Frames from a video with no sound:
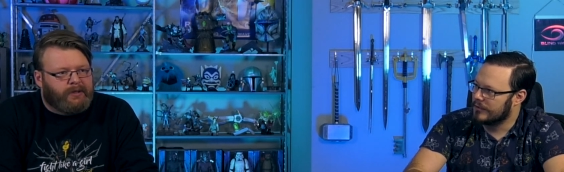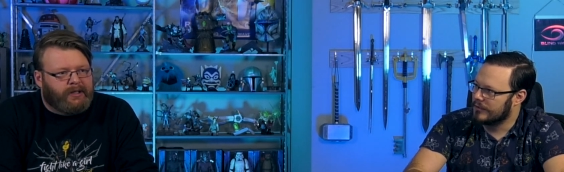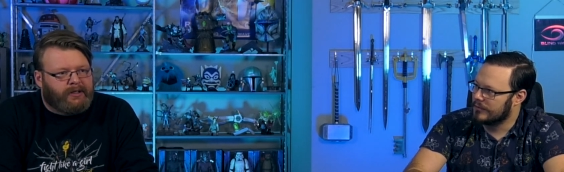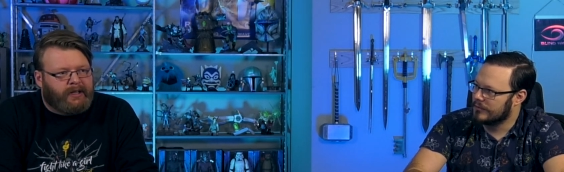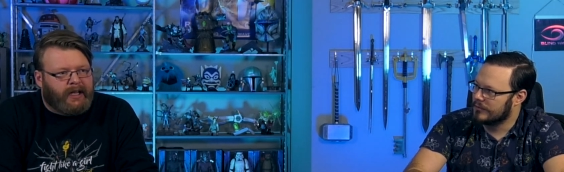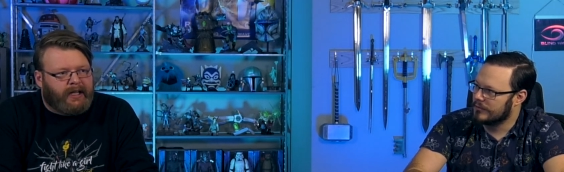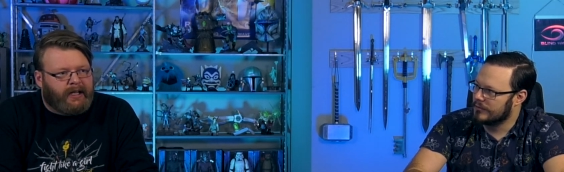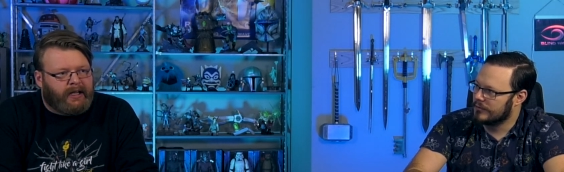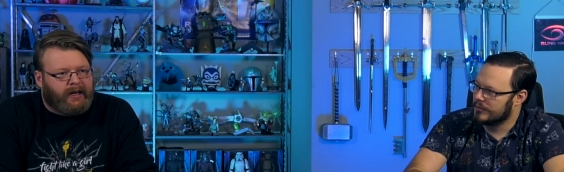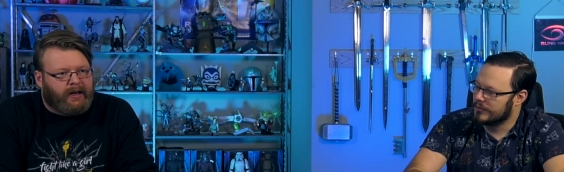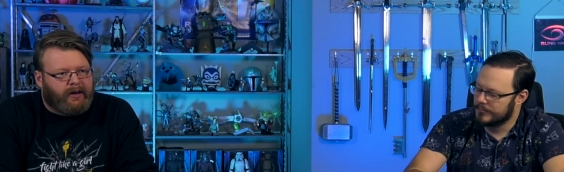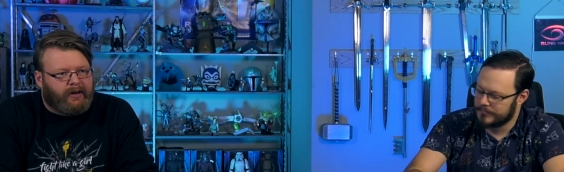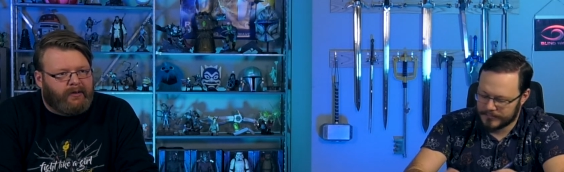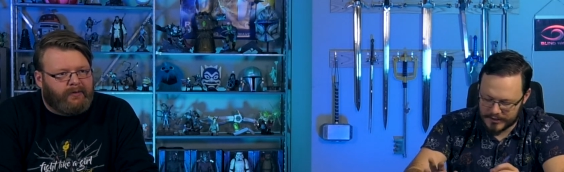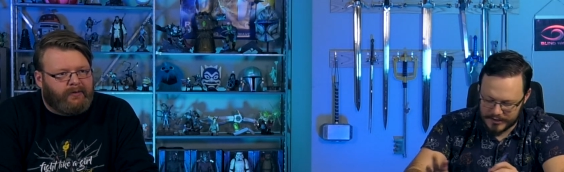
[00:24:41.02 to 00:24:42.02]
Speaker 1: be taken
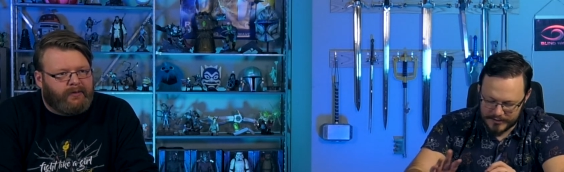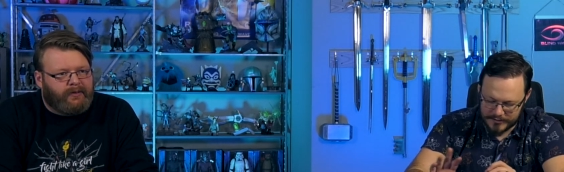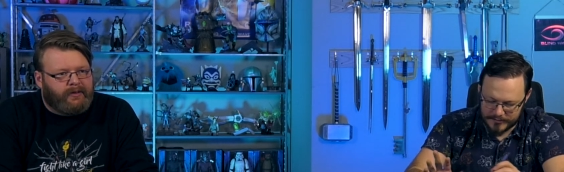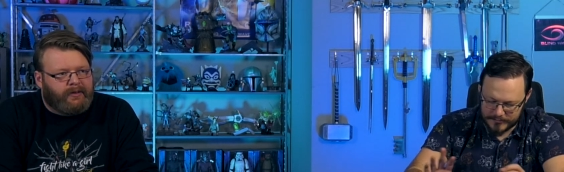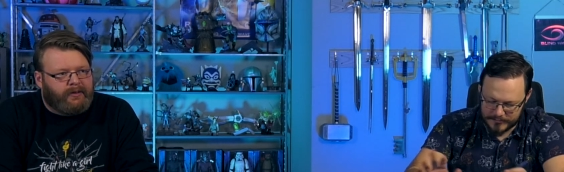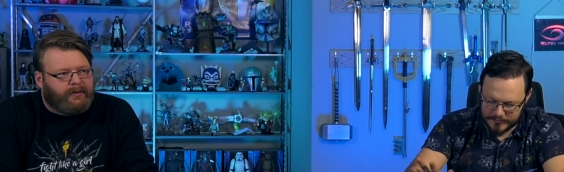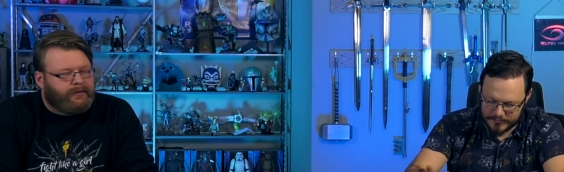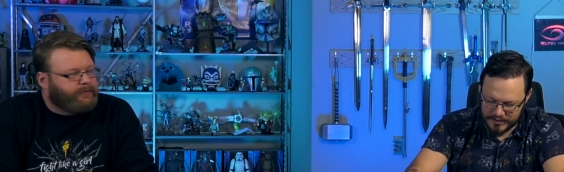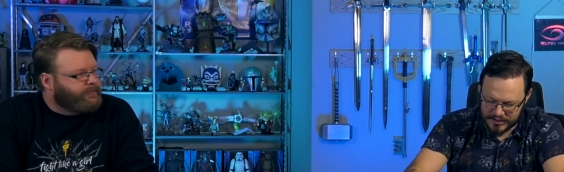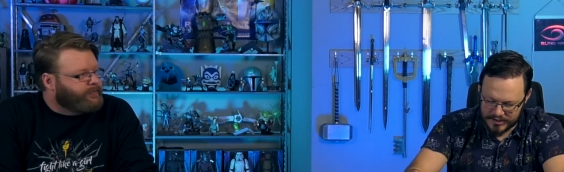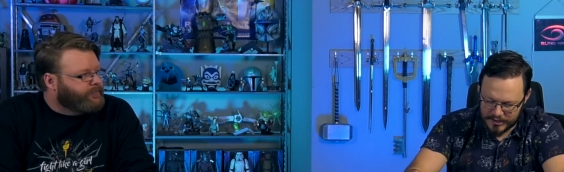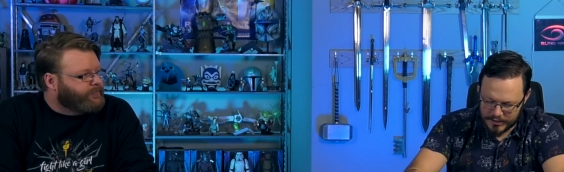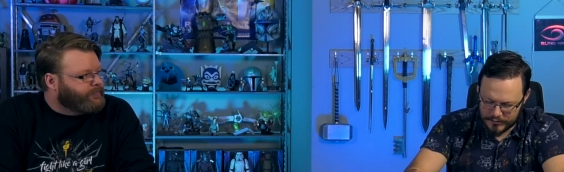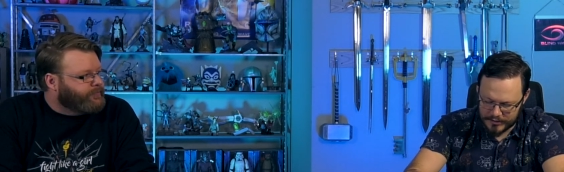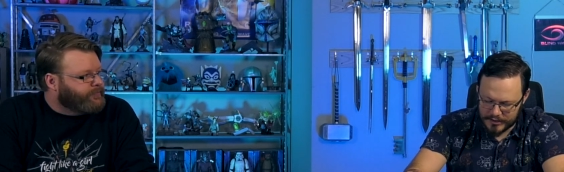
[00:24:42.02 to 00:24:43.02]
care of. It's
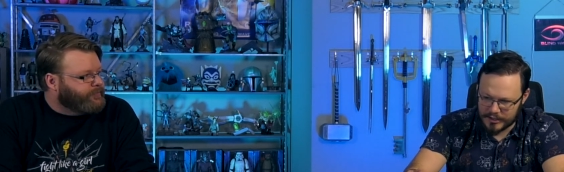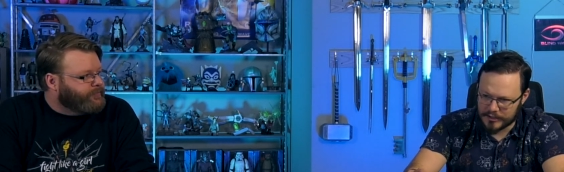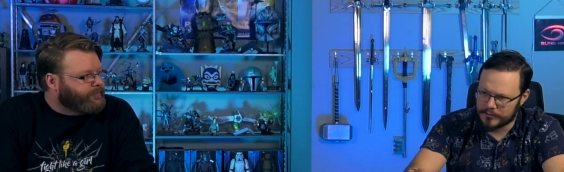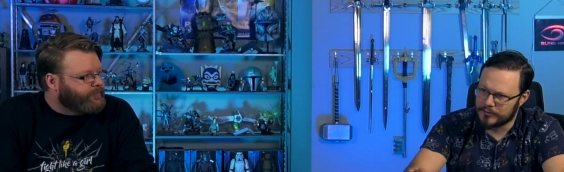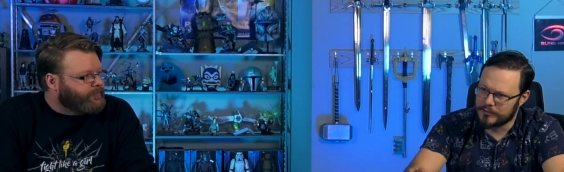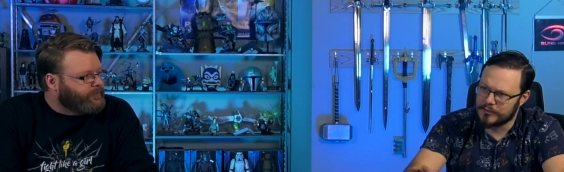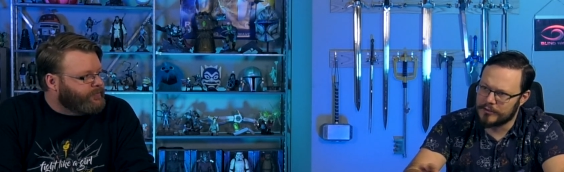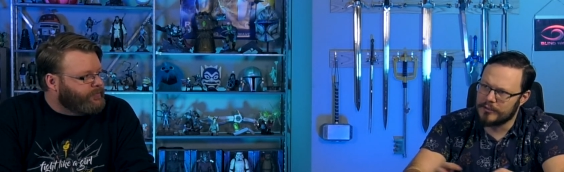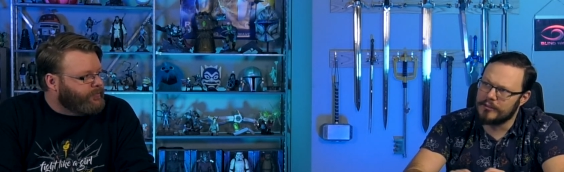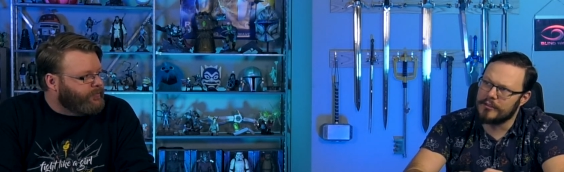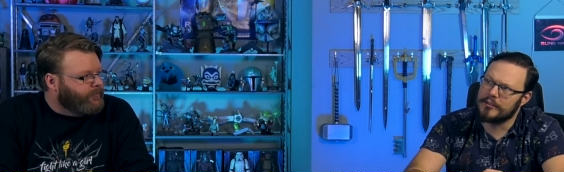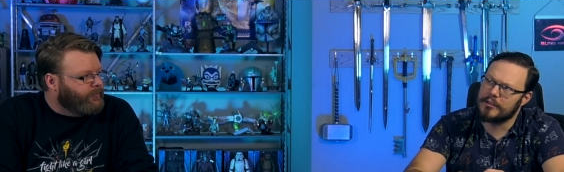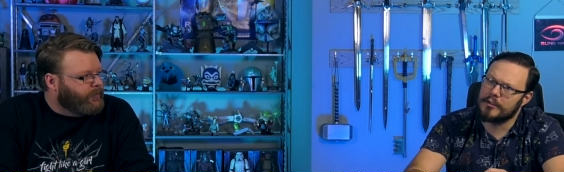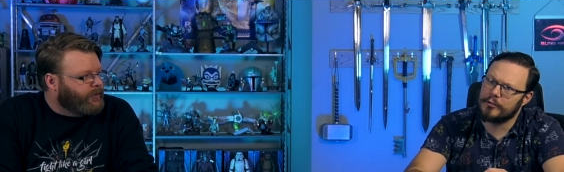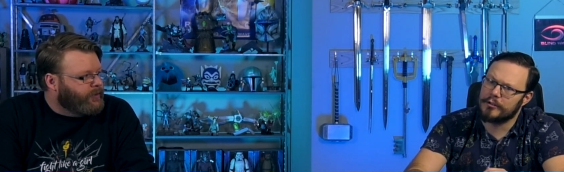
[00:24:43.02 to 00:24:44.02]
deterior- d-
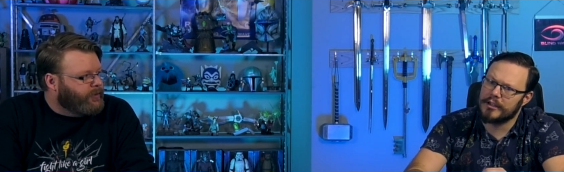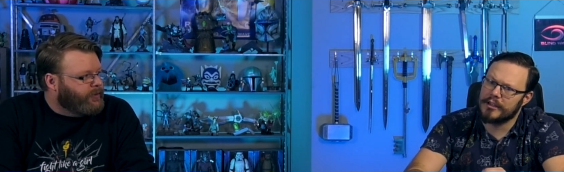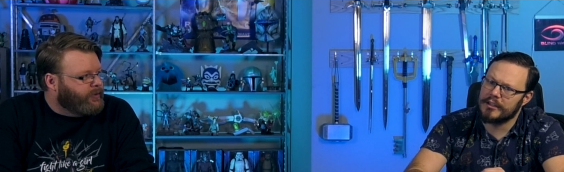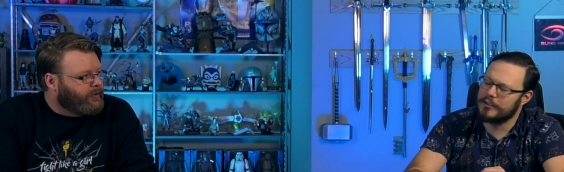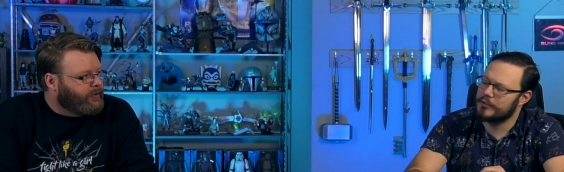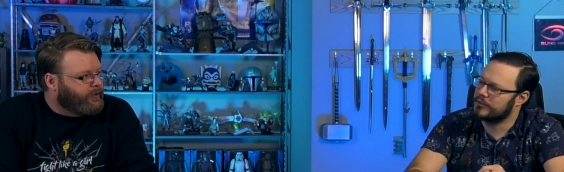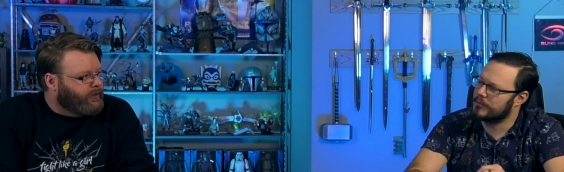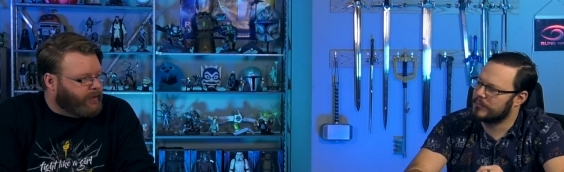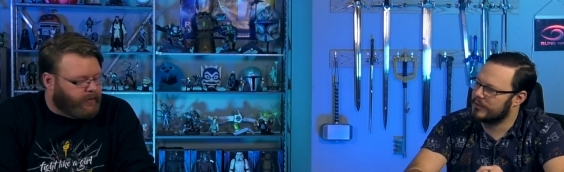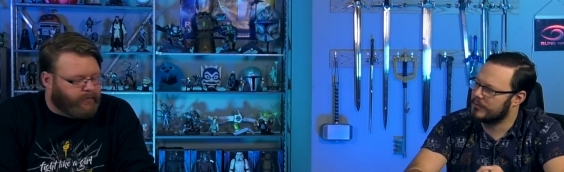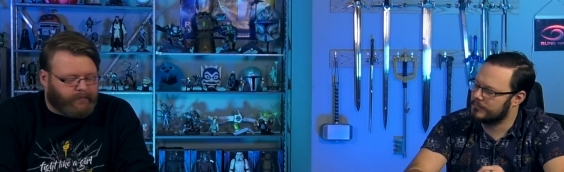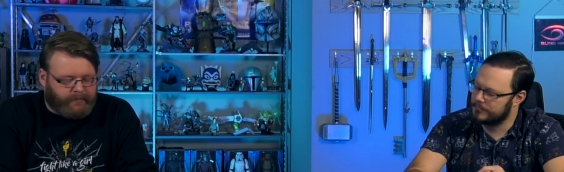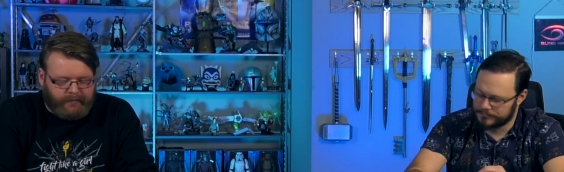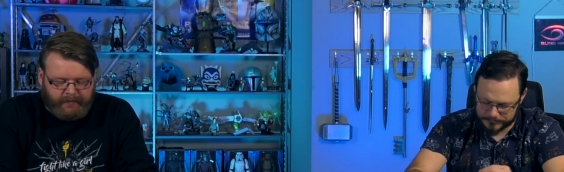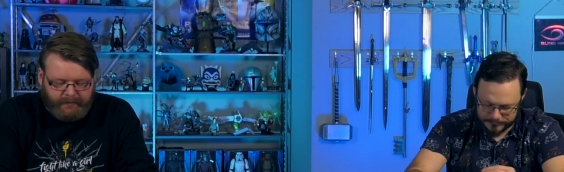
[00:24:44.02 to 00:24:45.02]
deteriorating or something.
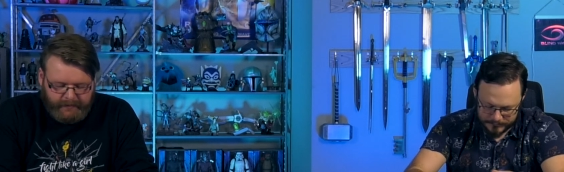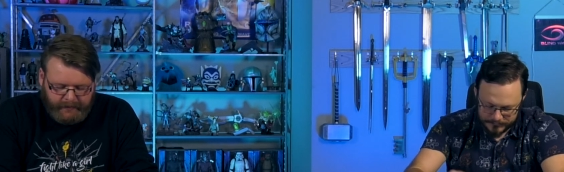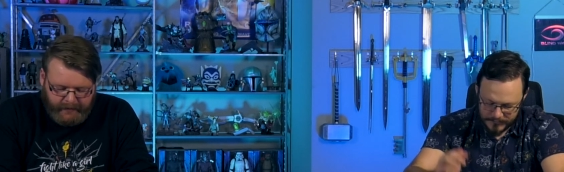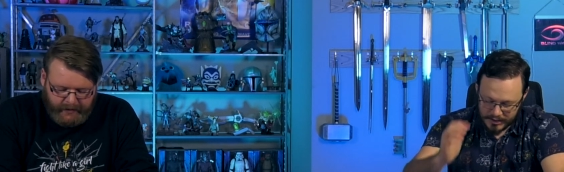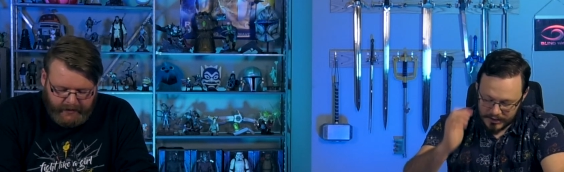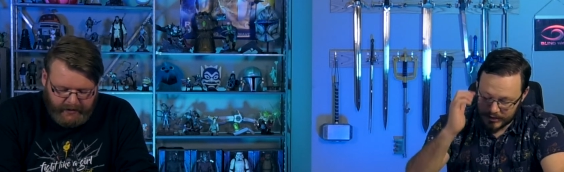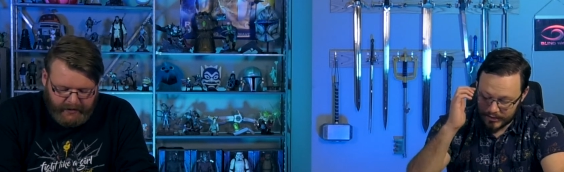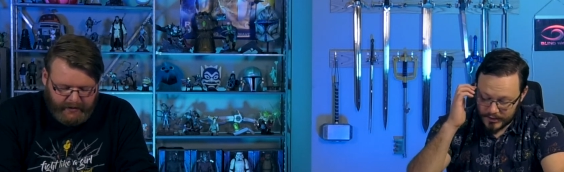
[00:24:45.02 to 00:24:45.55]
Yeah.